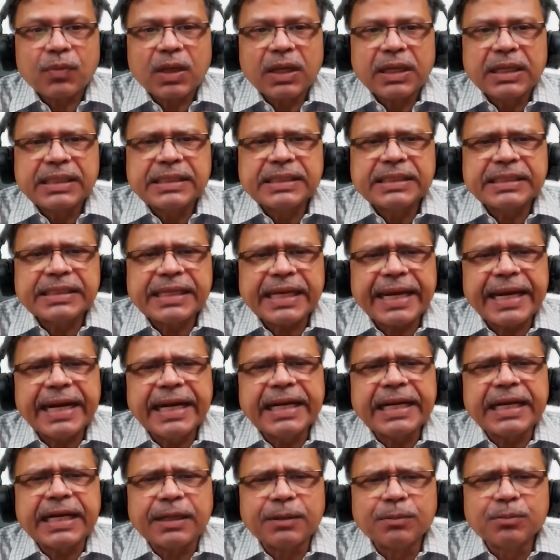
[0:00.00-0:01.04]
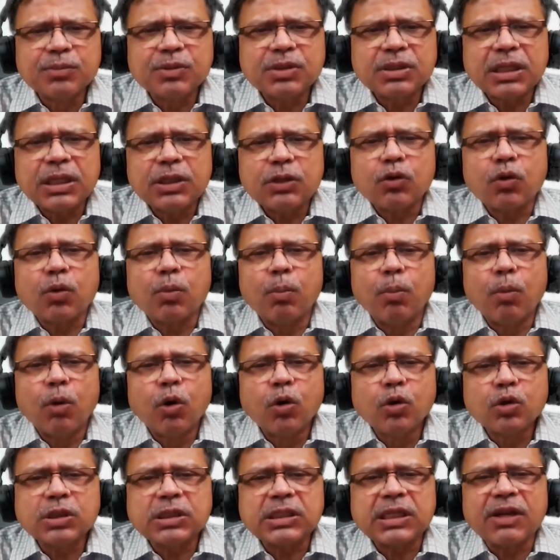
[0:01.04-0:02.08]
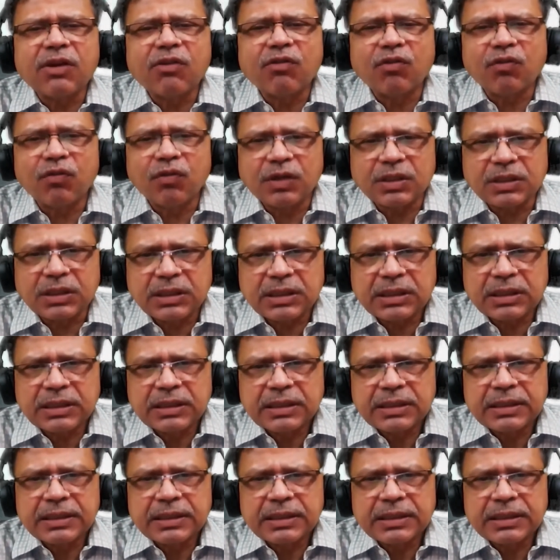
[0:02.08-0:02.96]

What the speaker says: Second comes your most loved ones.